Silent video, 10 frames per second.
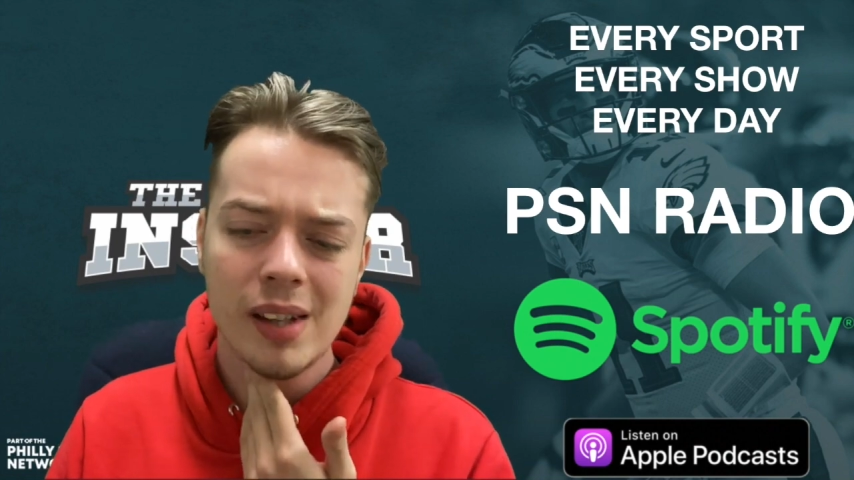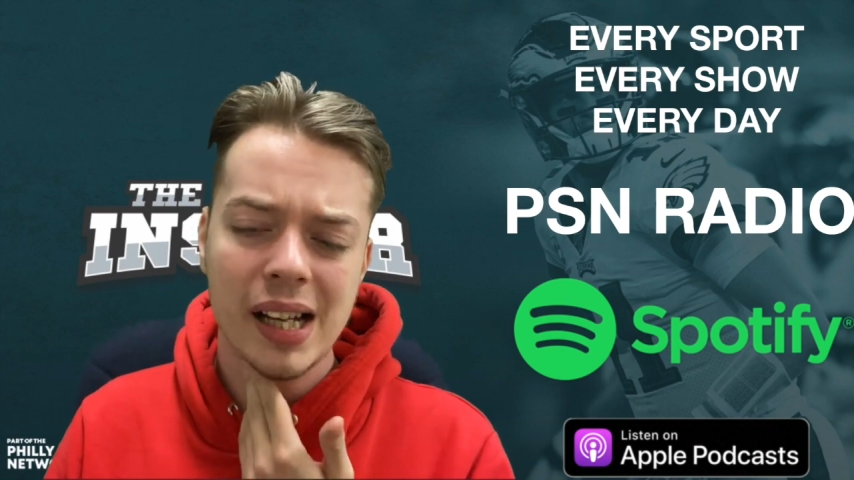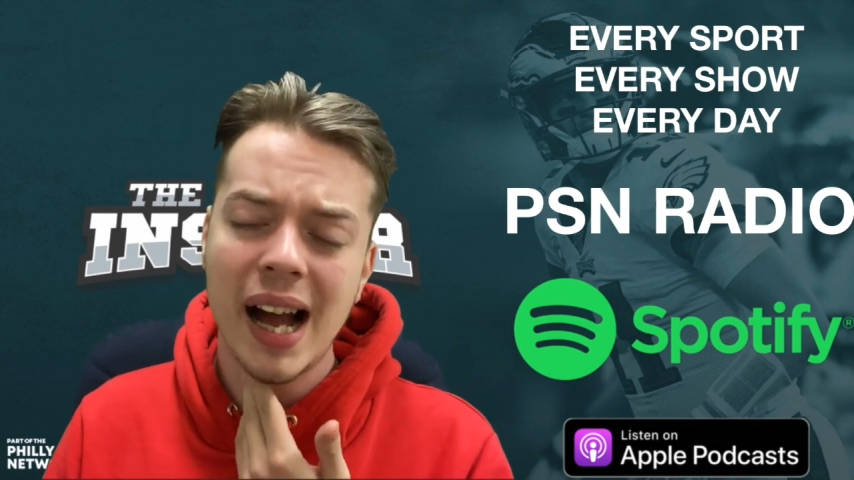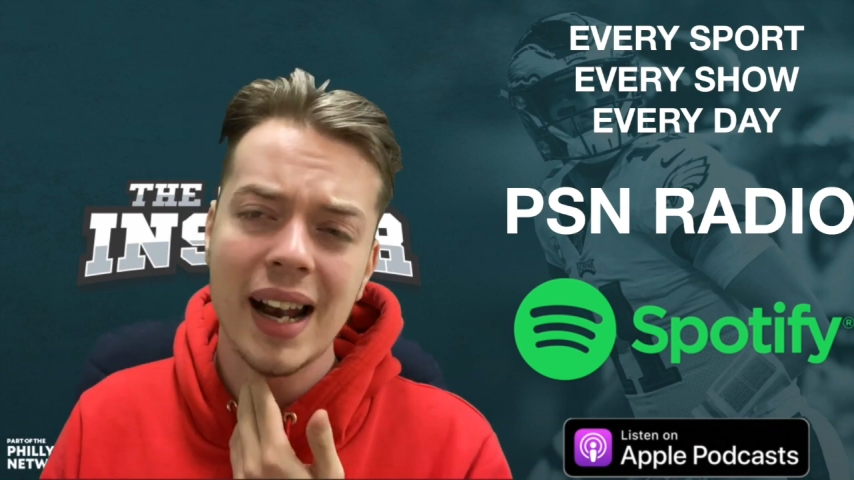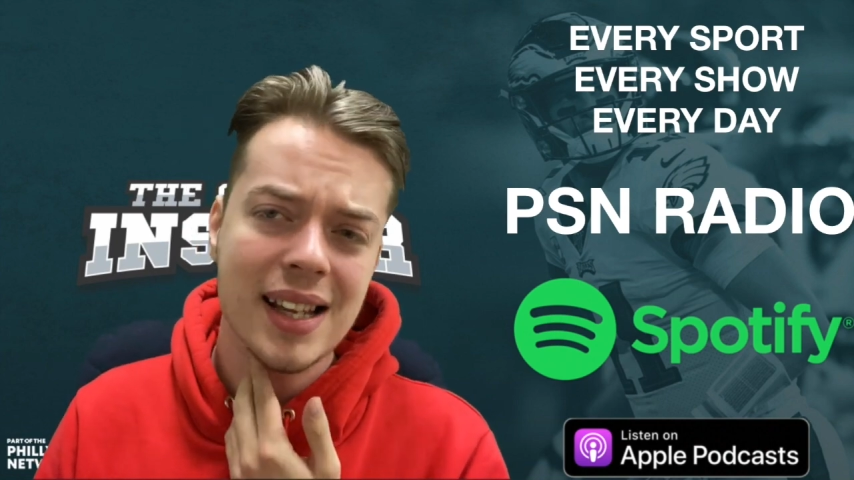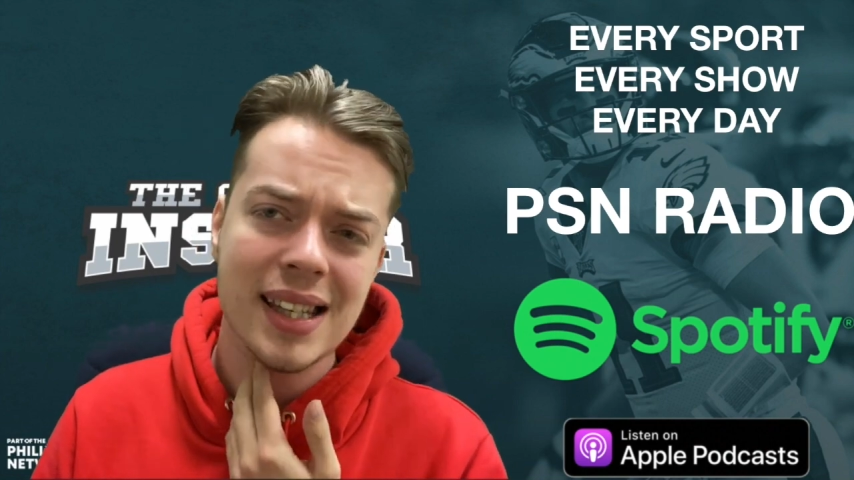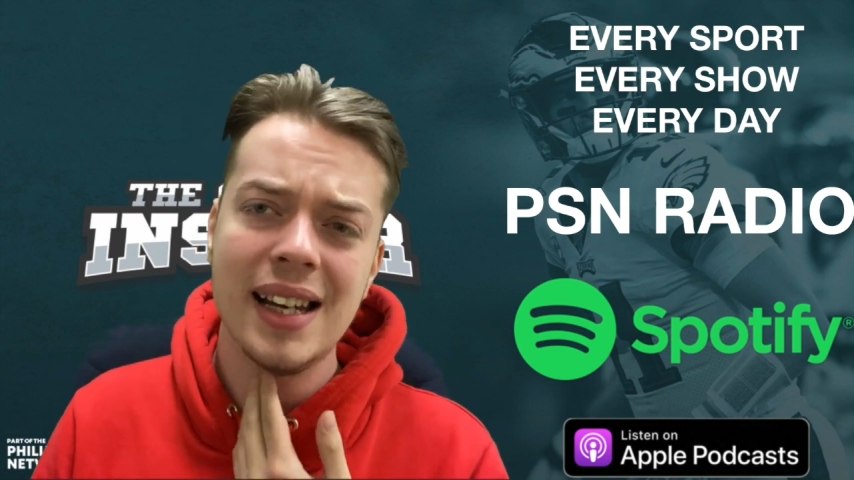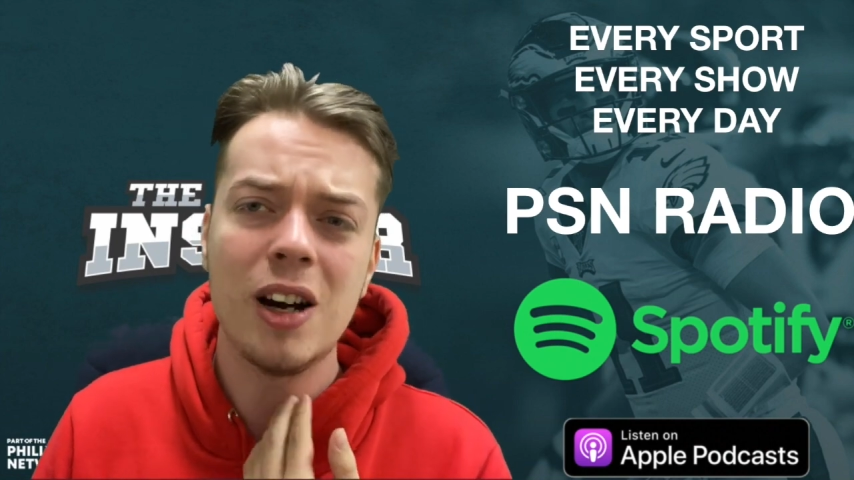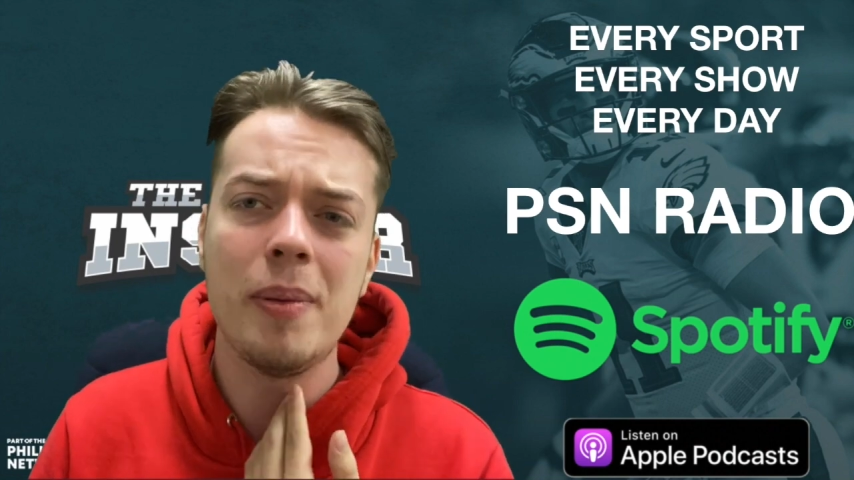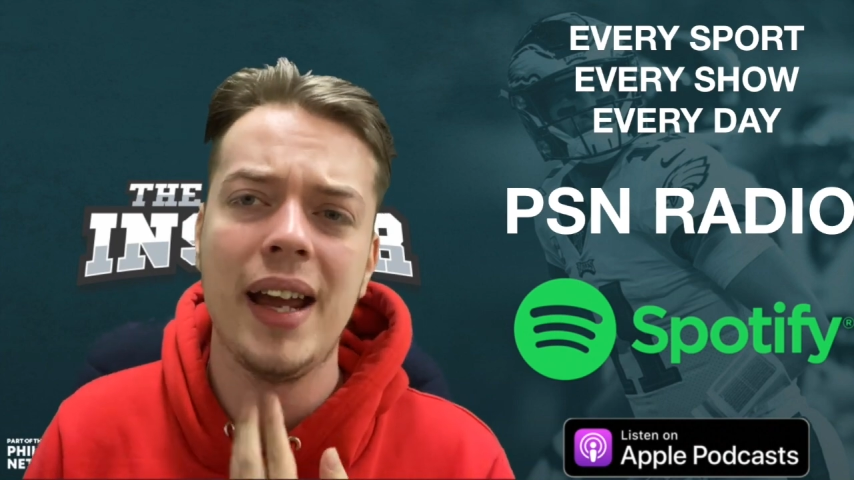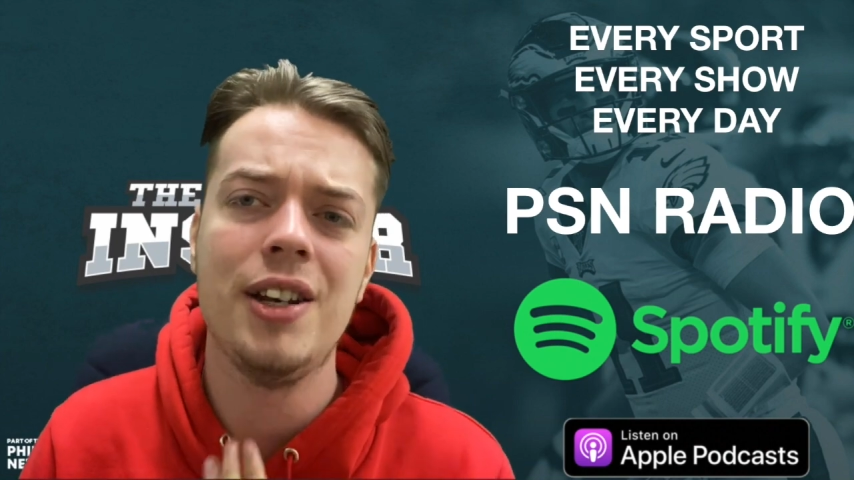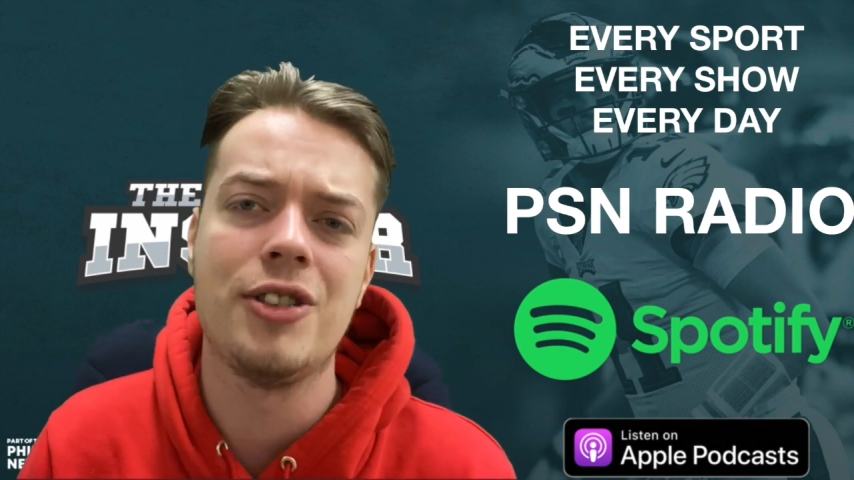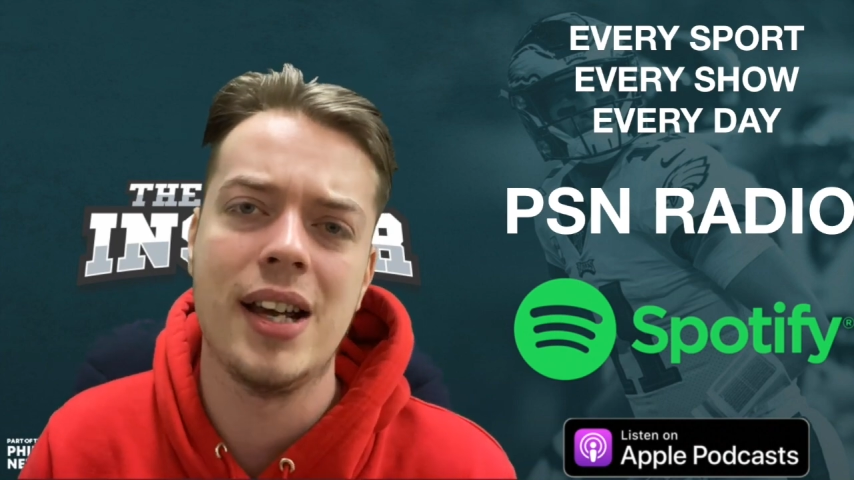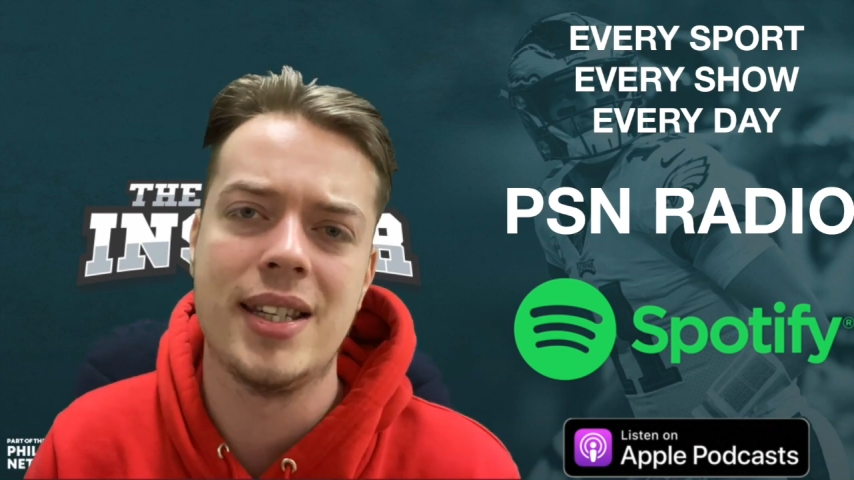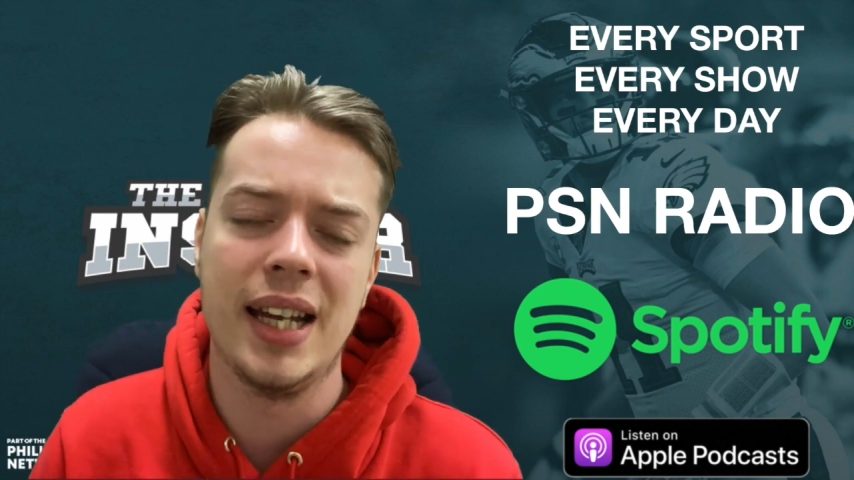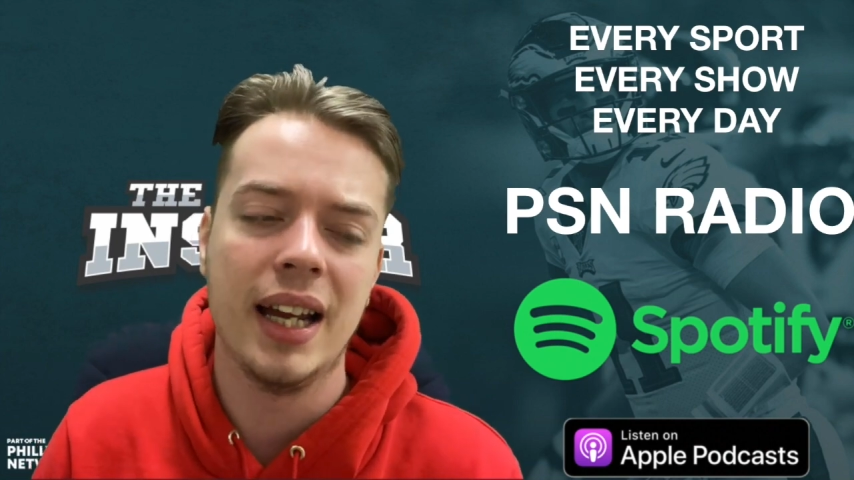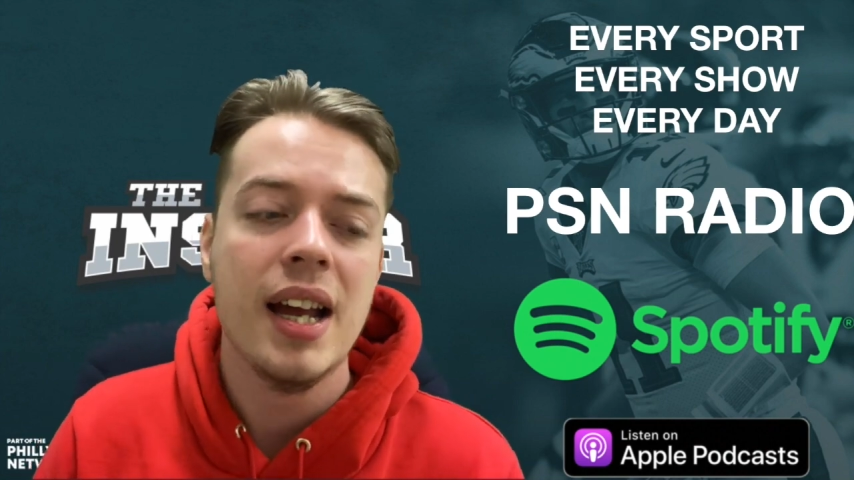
And it's a little bit interesting.